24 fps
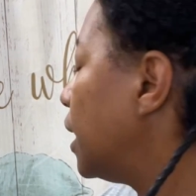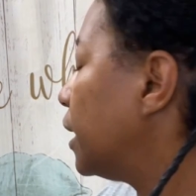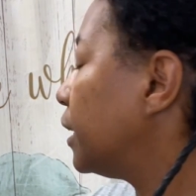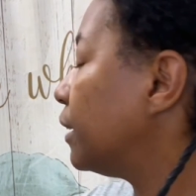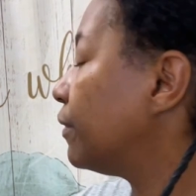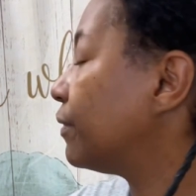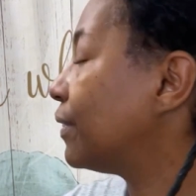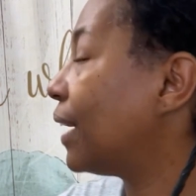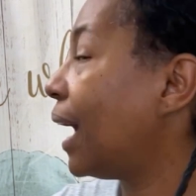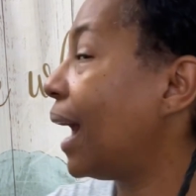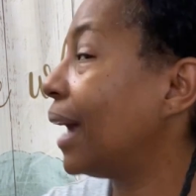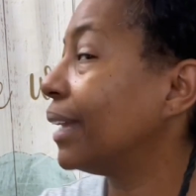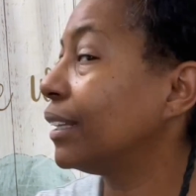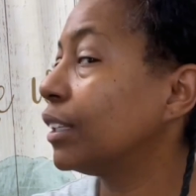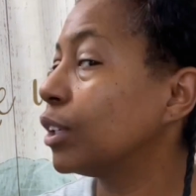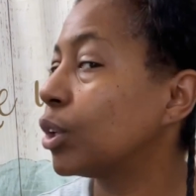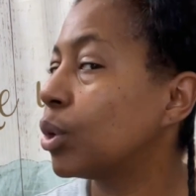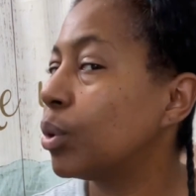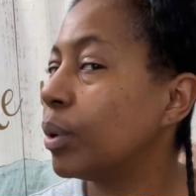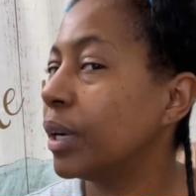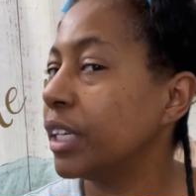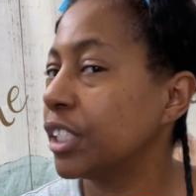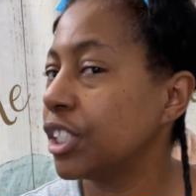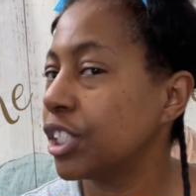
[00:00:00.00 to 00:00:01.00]
And I've gotten the
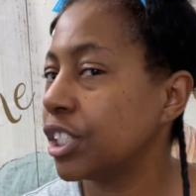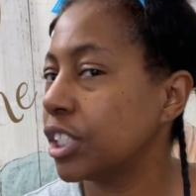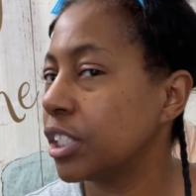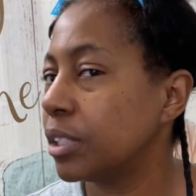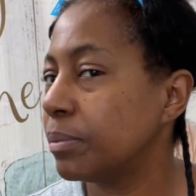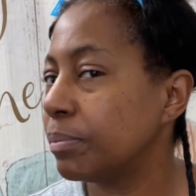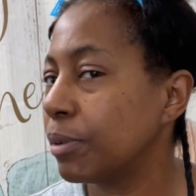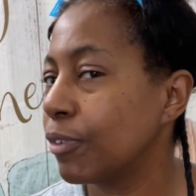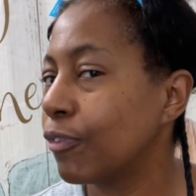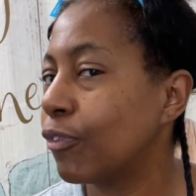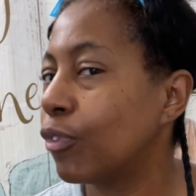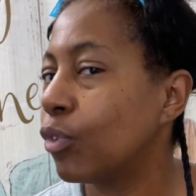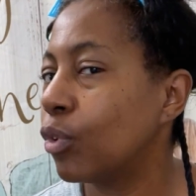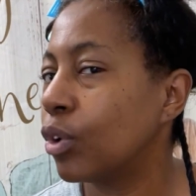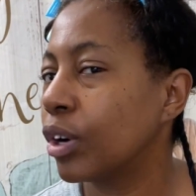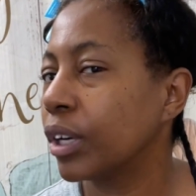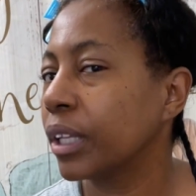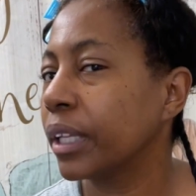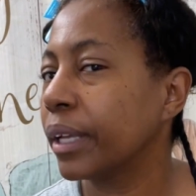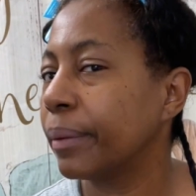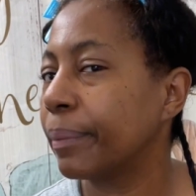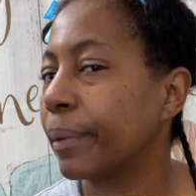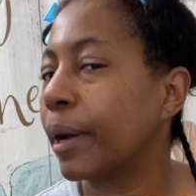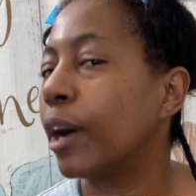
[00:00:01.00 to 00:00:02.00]
question before
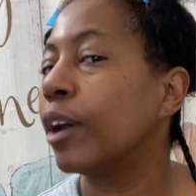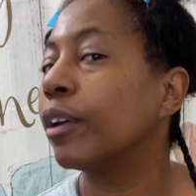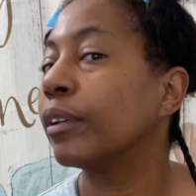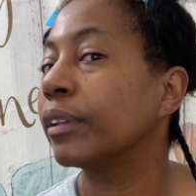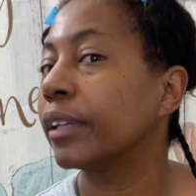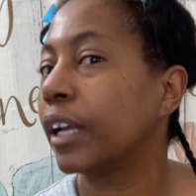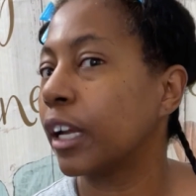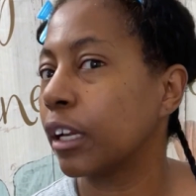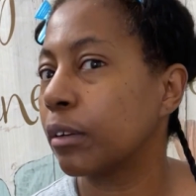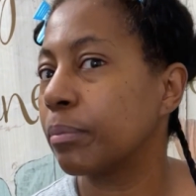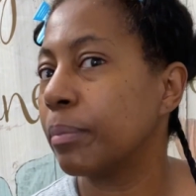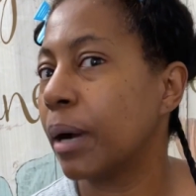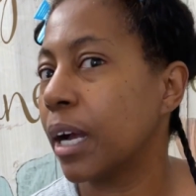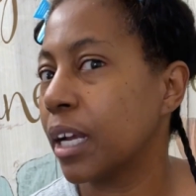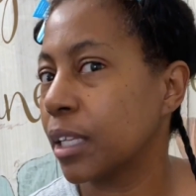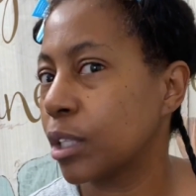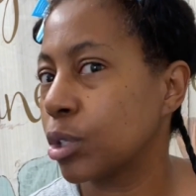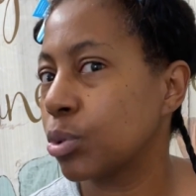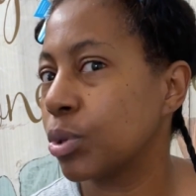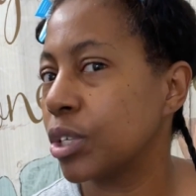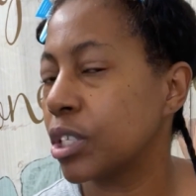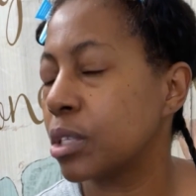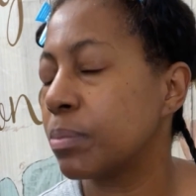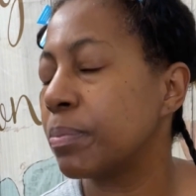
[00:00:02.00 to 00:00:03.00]
about like my
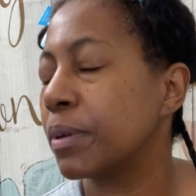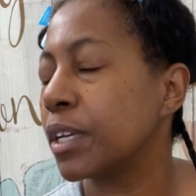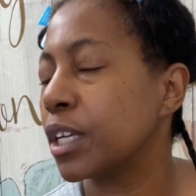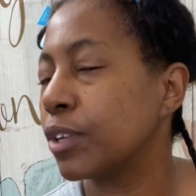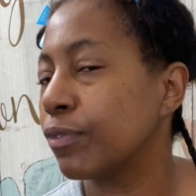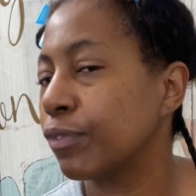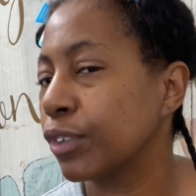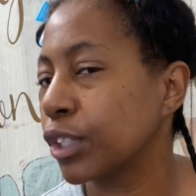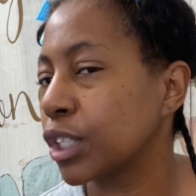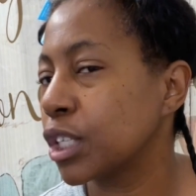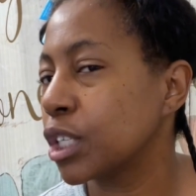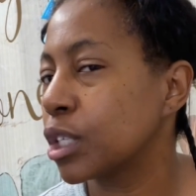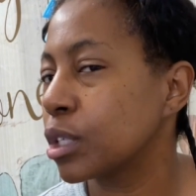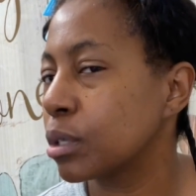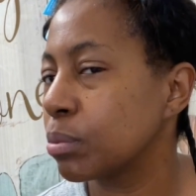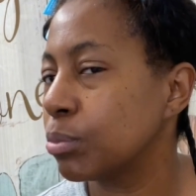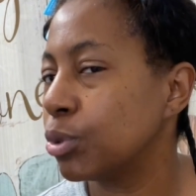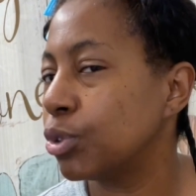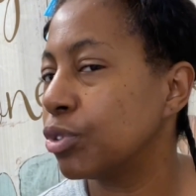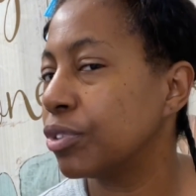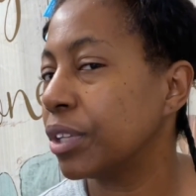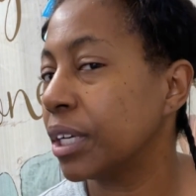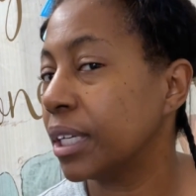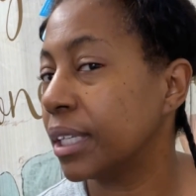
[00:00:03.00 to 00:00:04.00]
twist being really
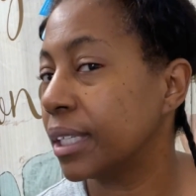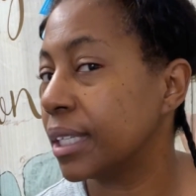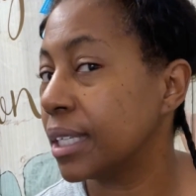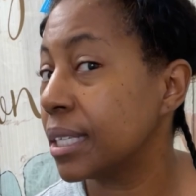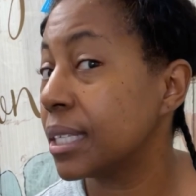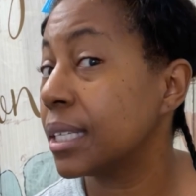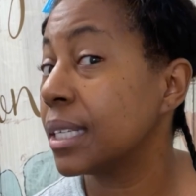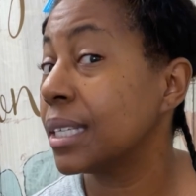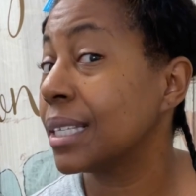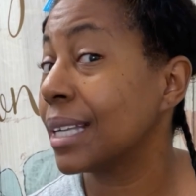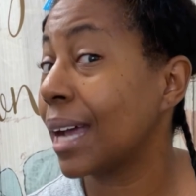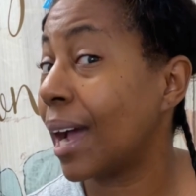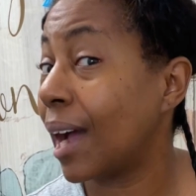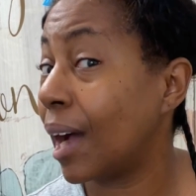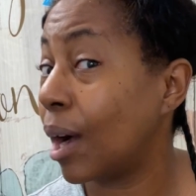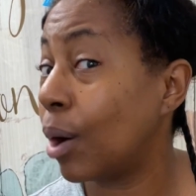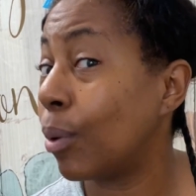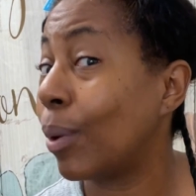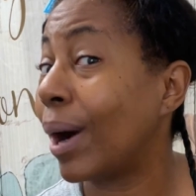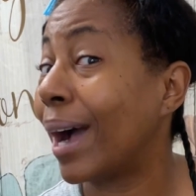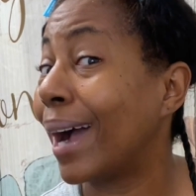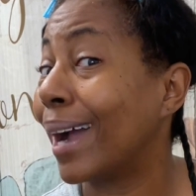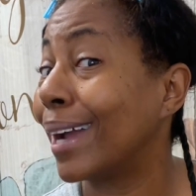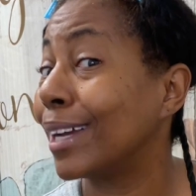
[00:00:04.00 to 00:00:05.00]
smooth, and this is
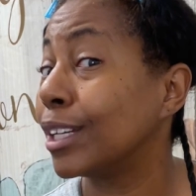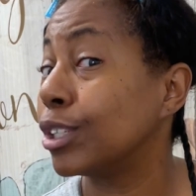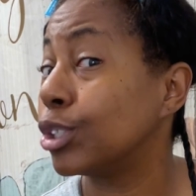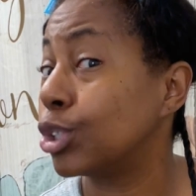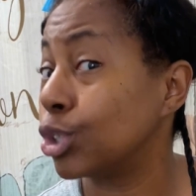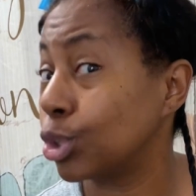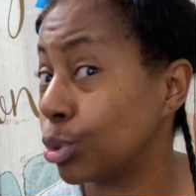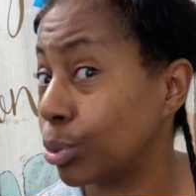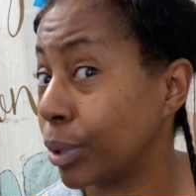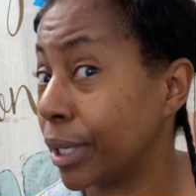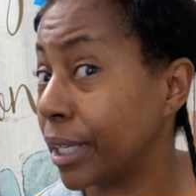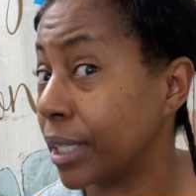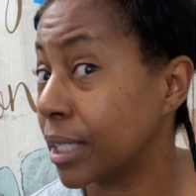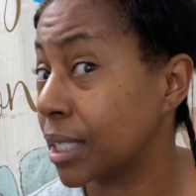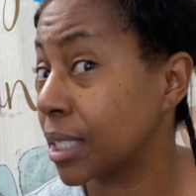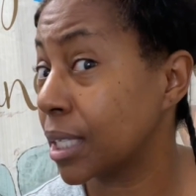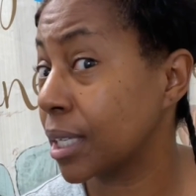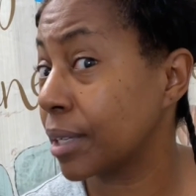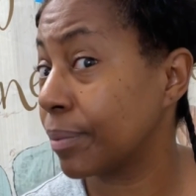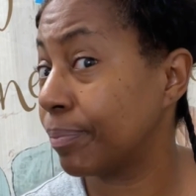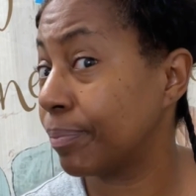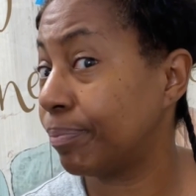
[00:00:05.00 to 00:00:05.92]
how I do it.